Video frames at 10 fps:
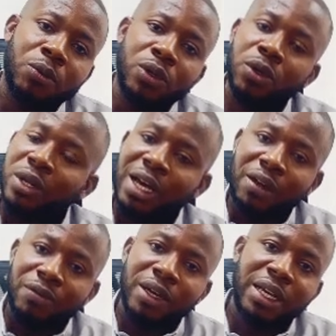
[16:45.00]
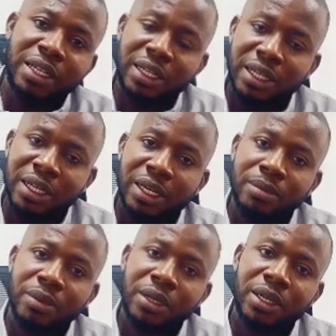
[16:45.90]
we don't have any
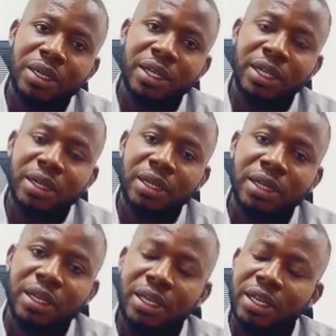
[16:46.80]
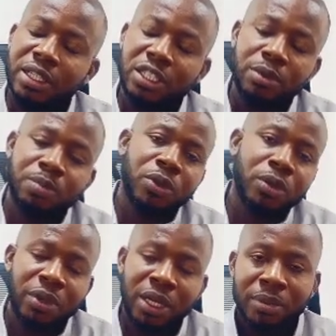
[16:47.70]
leakage
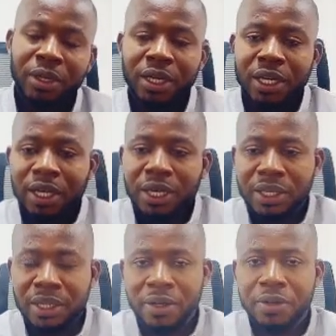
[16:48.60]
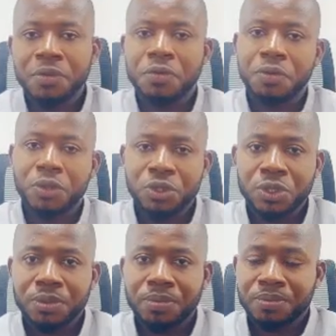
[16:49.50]
problem in the
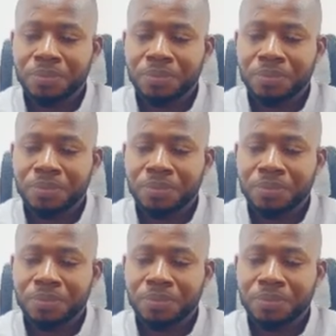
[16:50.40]
future.